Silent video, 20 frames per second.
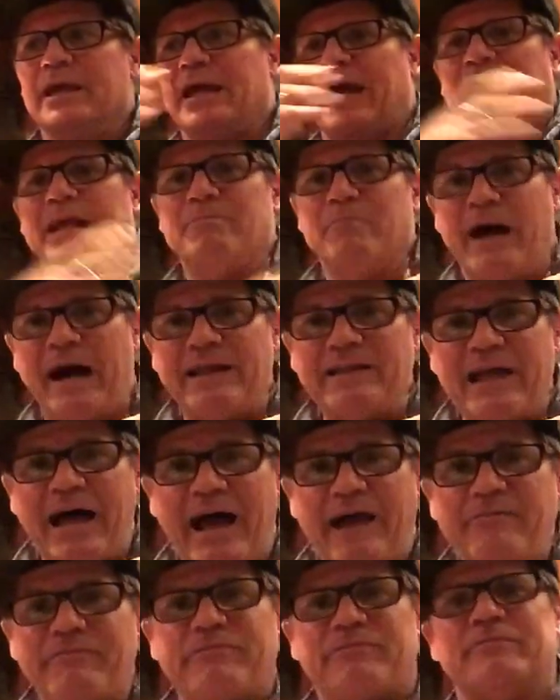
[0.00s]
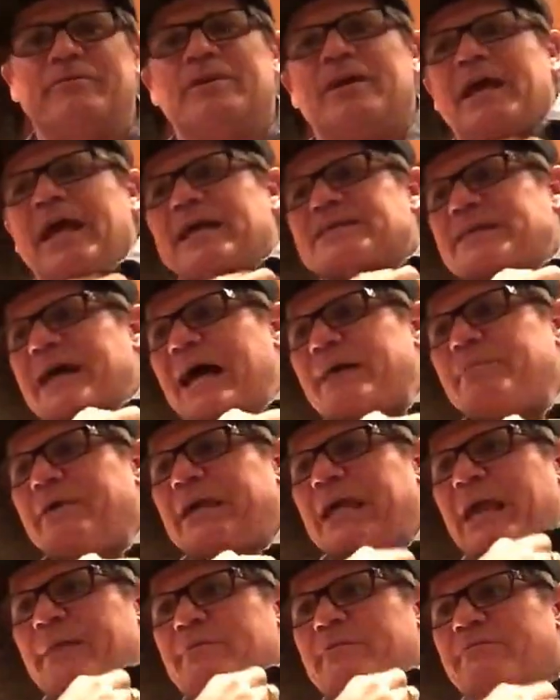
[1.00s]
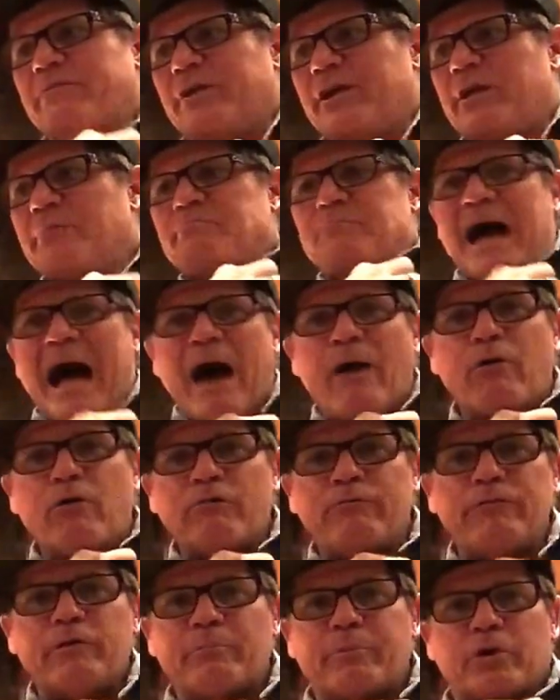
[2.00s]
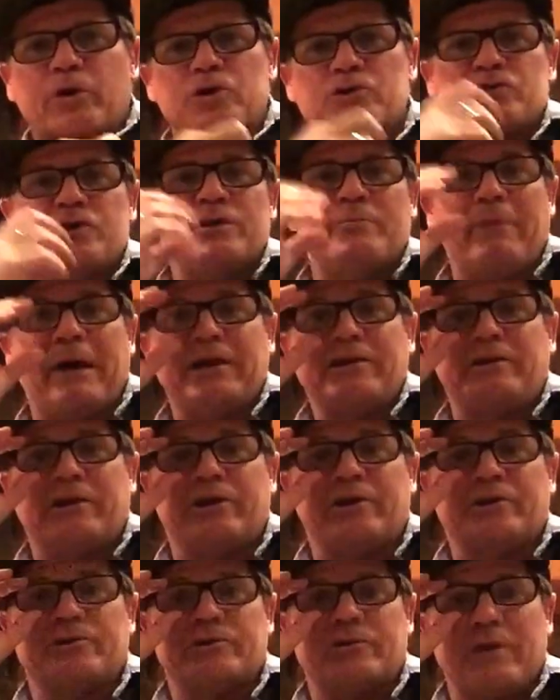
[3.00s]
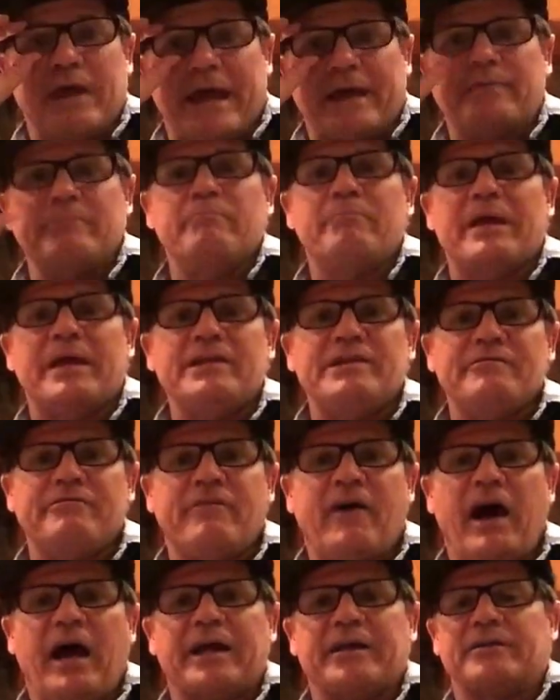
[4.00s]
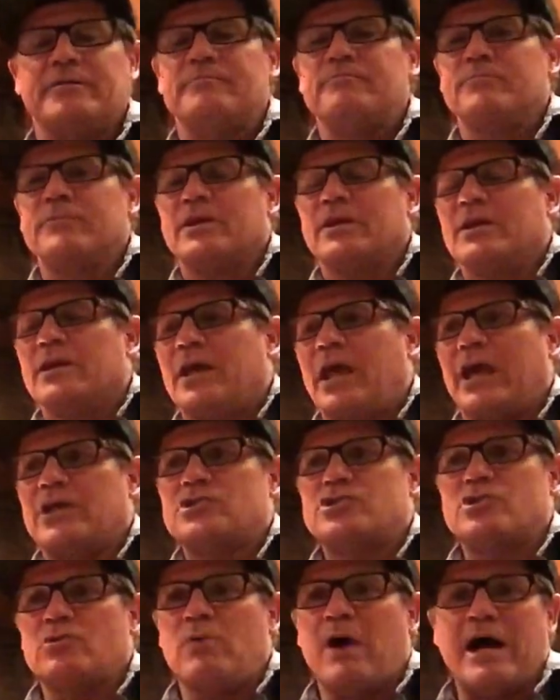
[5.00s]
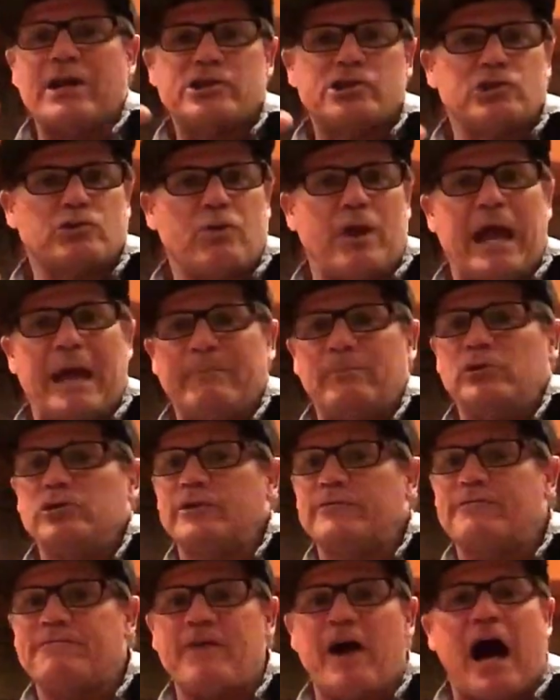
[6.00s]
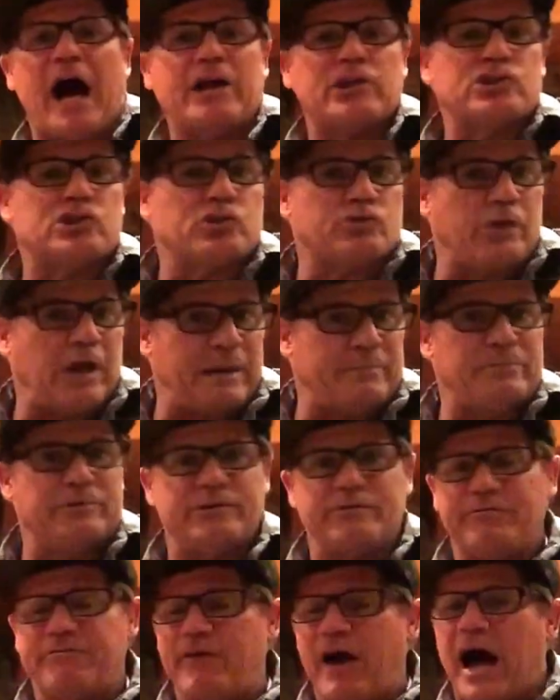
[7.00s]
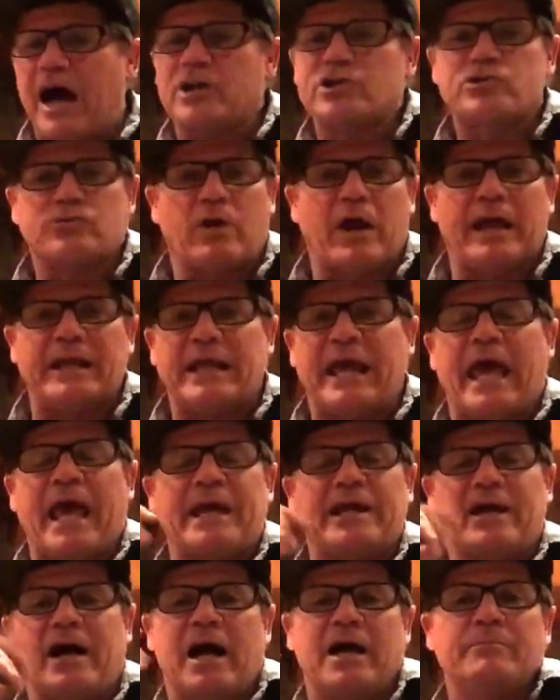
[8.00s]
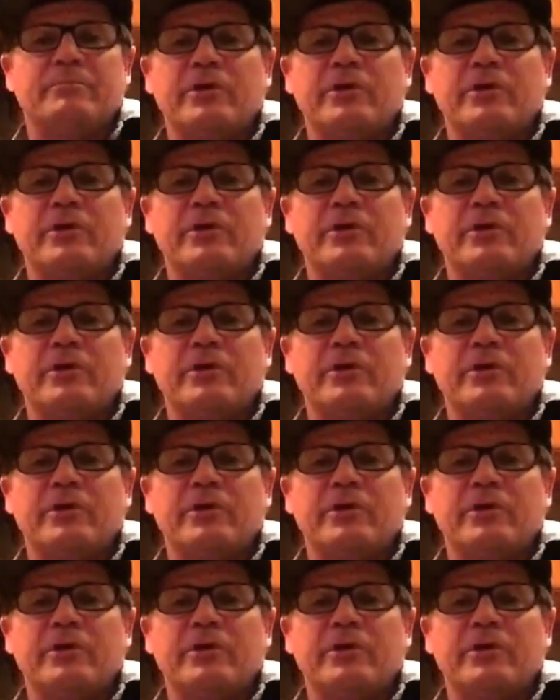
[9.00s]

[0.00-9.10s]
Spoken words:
And my life, as I became a very powerful person, my character hadn't been defined. And so I scrambled and fought, trying to hang on.